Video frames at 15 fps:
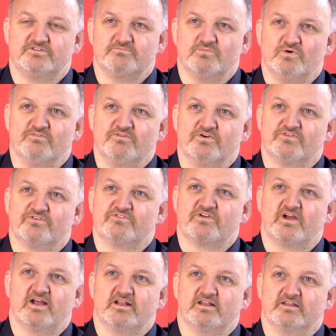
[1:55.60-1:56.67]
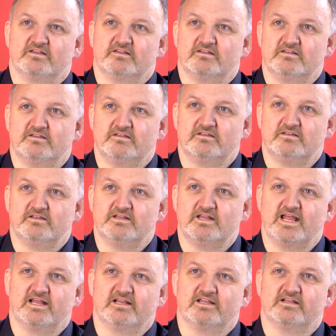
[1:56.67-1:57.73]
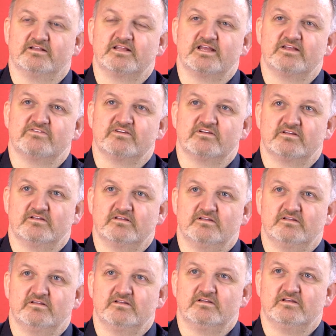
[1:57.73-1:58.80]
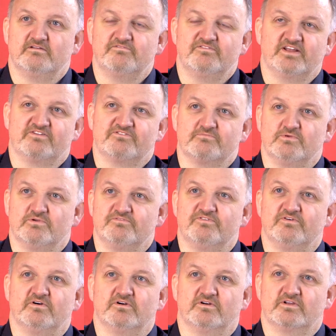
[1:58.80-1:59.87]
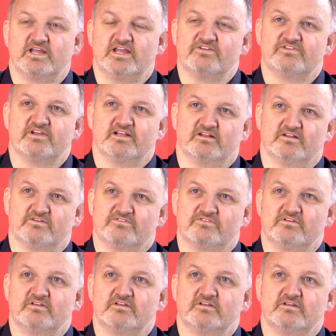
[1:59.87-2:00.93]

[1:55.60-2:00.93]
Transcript: It's more versatile in, in handling data flexible for case anglers.